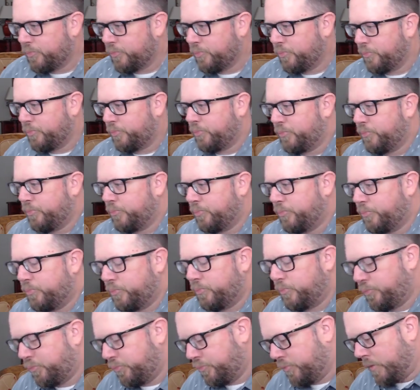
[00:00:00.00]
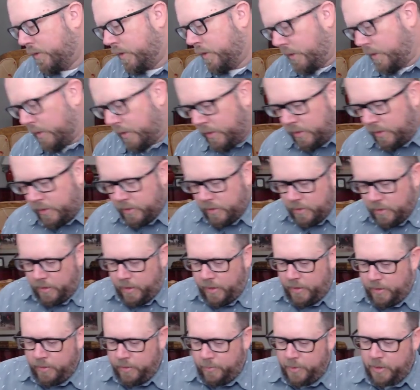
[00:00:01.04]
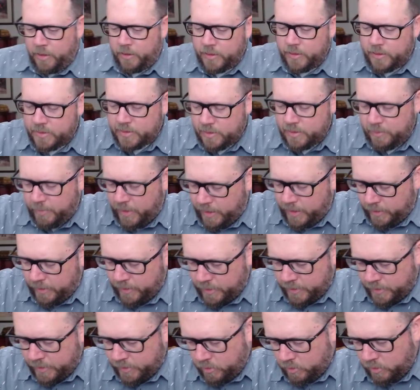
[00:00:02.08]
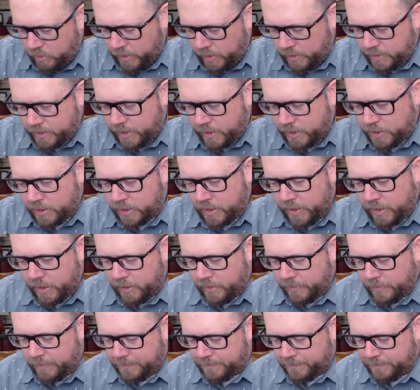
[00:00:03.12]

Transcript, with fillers: All right, let me look at this in my orientation here.